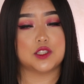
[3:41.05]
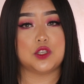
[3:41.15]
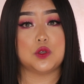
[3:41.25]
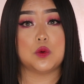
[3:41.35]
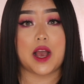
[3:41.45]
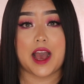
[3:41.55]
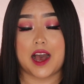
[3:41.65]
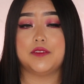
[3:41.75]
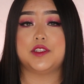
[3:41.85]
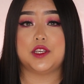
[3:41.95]
So you
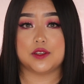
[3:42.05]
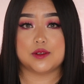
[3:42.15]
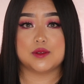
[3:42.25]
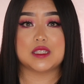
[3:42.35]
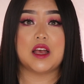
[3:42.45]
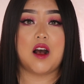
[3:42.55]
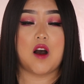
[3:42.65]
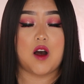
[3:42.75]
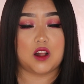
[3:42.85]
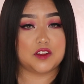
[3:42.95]
have to use
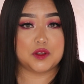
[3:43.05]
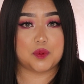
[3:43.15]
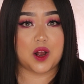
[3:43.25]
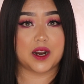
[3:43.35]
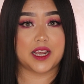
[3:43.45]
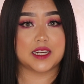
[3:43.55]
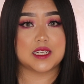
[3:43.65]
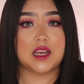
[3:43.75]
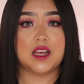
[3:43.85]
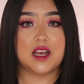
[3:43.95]
all of the product,
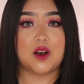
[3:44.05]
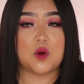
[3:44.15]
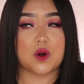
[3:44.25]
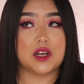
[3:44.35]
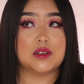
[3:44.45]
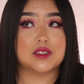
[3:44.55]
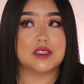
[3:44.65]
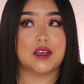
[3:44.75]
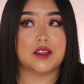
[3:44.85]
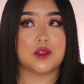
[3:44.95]
or else
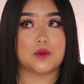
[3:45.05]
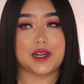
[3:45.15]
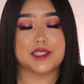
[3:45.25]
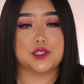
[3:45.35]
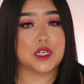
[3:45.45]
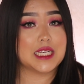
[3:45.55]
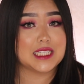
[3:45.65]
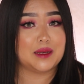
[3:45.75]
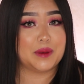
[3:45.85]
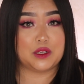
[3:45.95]
the rest dries
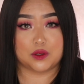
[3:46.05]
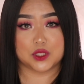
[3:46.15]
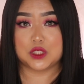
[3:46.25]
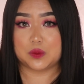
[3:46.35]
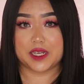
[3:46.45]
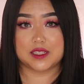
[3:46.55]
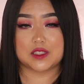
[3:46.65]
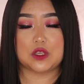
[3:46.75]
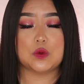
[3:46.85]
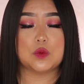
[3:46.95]
up and goes to waste.
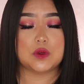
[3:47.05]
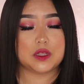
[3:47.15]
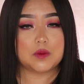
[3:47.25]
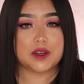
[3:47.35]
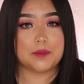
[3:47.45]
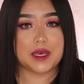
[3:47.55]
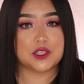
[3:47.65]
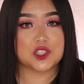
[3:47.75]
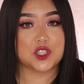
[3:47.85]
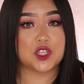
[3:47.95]
So you really wanna make
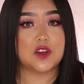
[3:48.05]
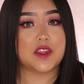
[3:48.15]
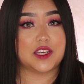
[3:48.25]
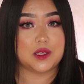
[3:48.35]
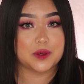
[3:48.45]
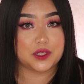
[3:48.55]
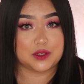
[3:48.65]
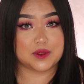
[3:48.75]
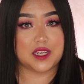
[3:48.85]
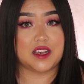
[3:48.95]
sure that you are
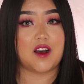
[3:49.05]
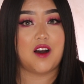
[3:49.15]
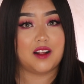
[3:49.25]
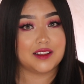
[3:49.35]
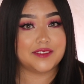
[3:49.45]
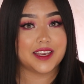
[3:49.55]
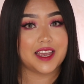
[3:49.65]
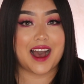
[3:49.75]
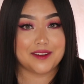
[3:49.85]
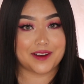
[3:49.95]
using all of it.
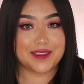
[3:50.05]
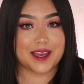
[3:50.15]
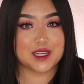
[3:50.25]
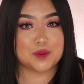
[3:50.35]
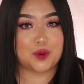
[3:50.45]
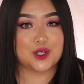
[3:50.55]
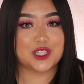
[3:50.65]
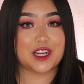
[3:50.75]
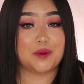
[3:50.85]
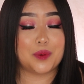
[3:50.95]
I find that it's
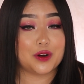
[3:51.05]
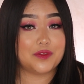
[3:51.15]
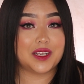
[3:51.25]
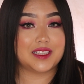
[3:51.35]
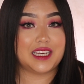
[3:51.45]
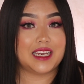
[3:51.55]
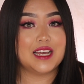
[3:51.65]
portioned out perfectly.